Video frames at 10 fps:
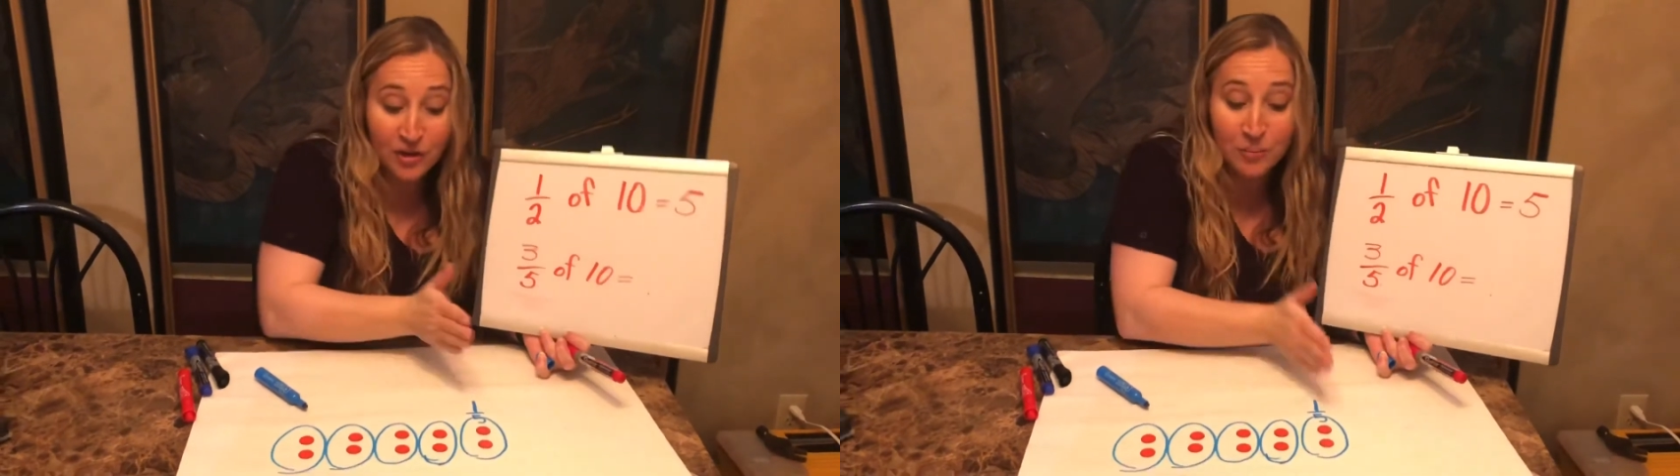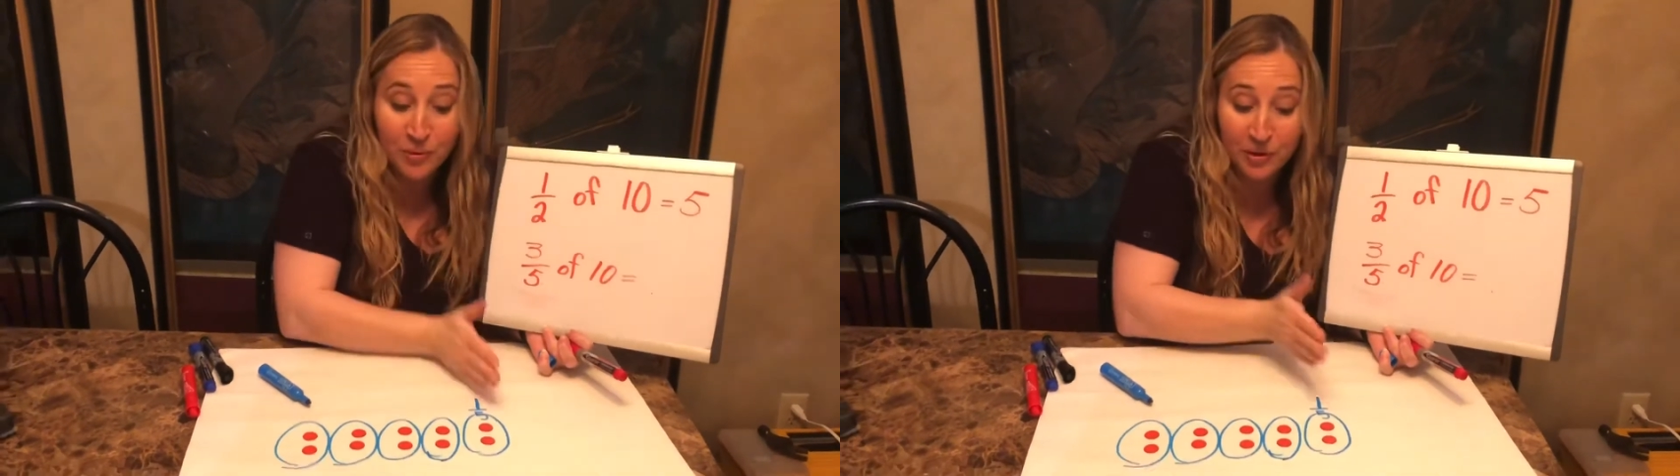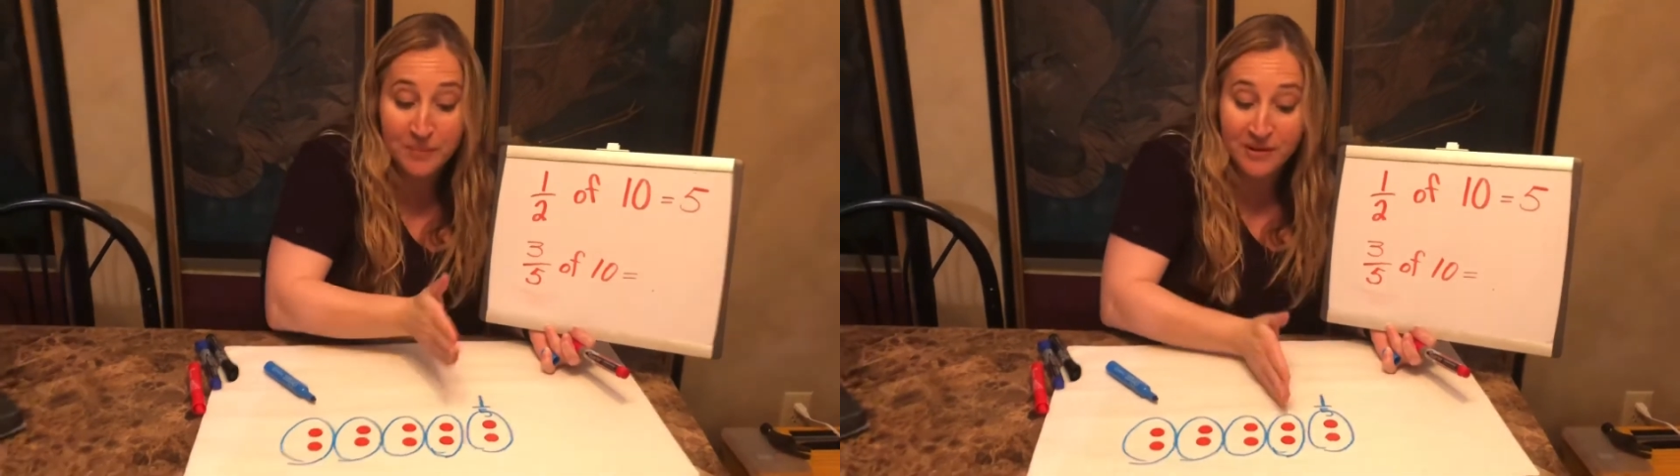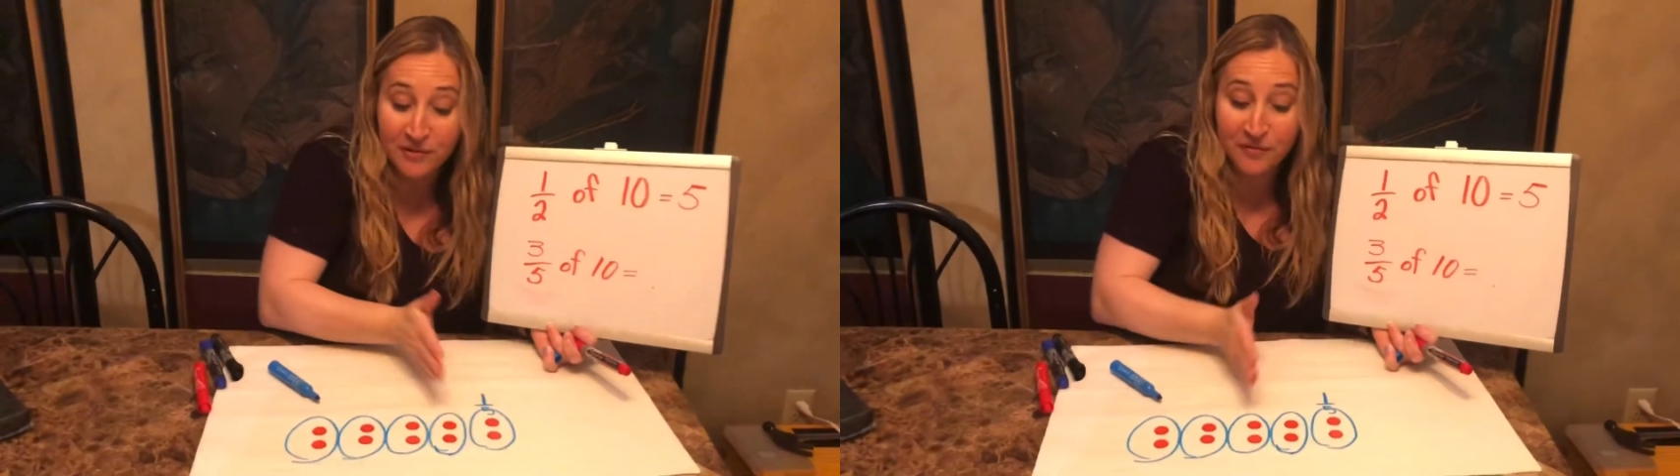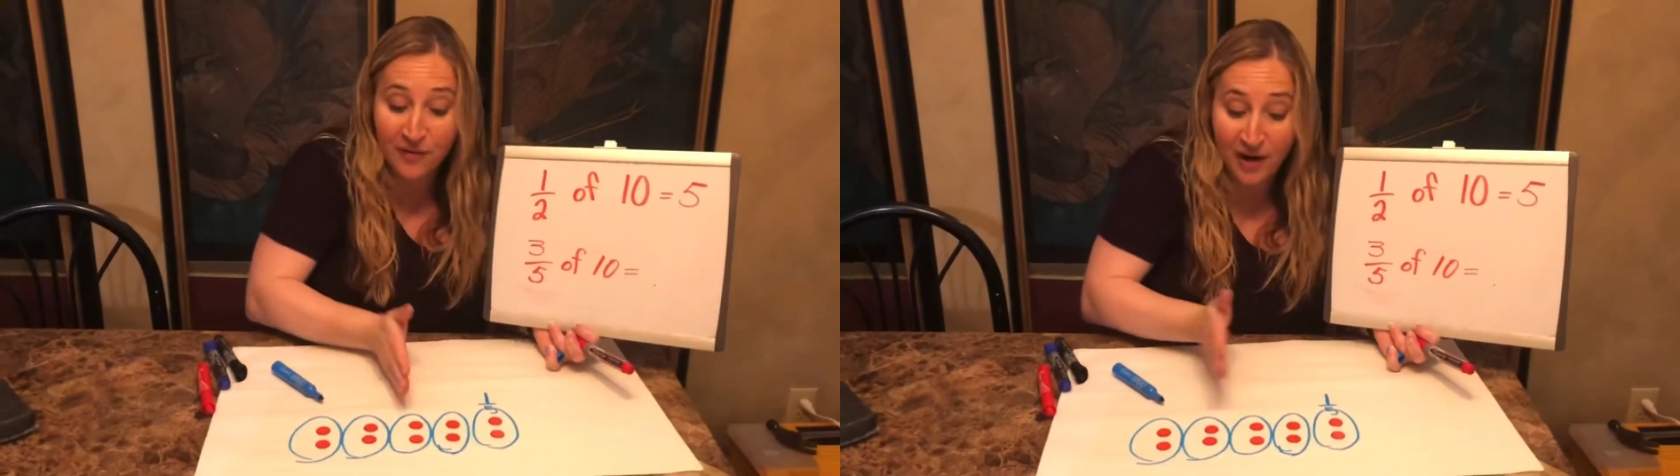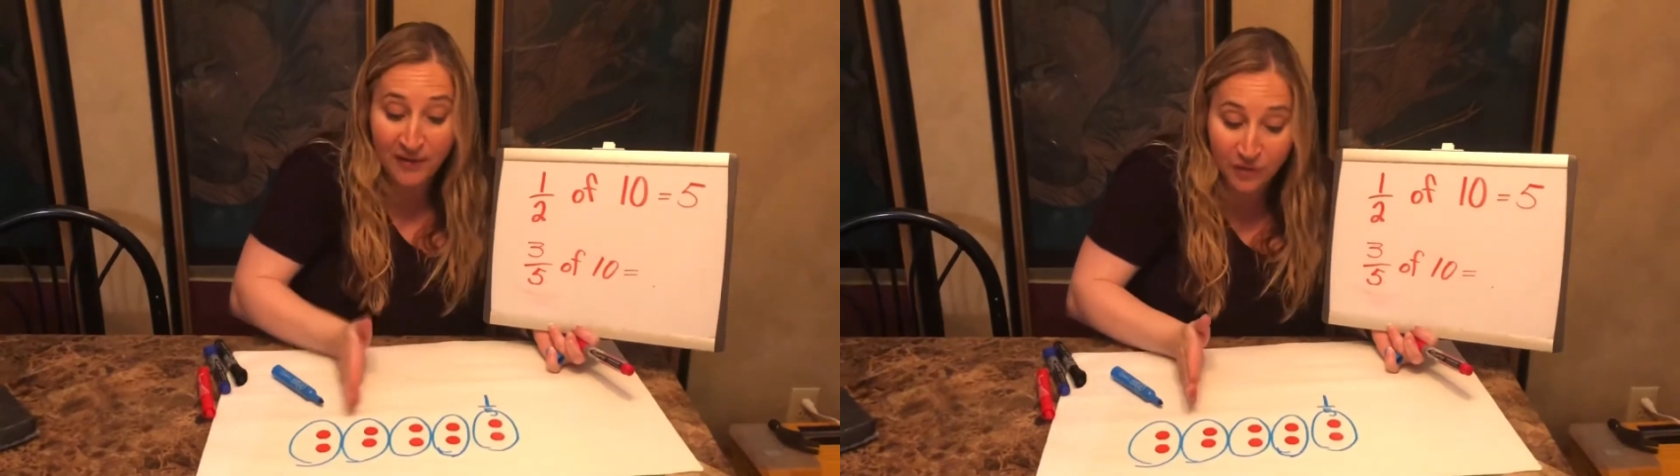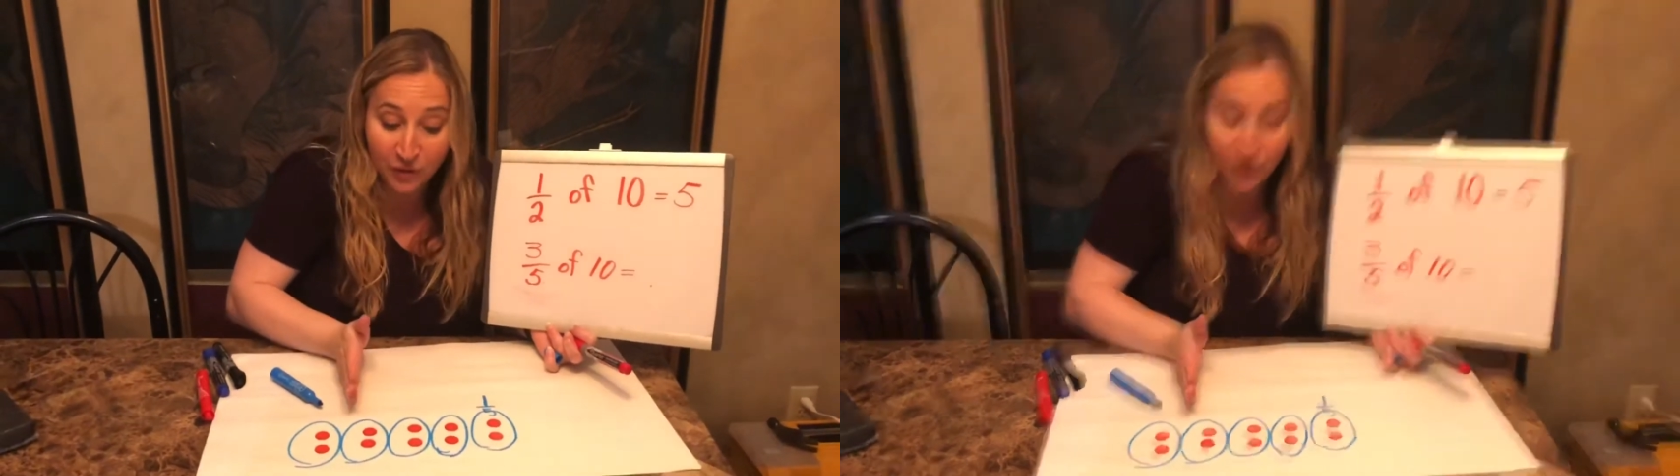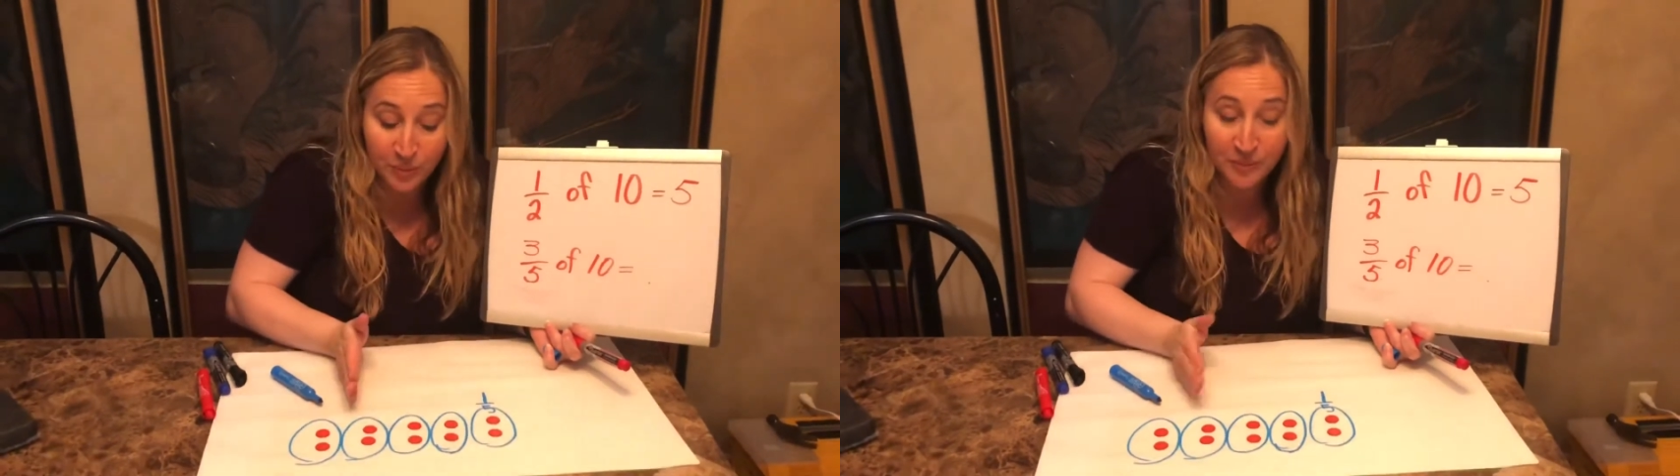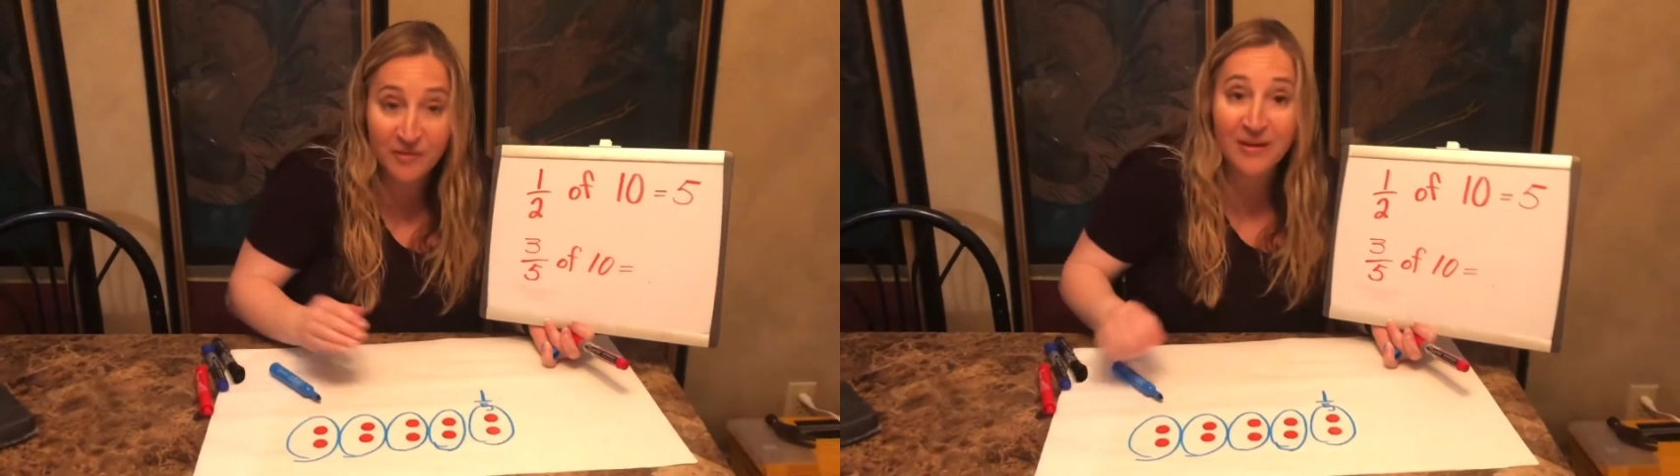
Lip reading: you put them into 5 groups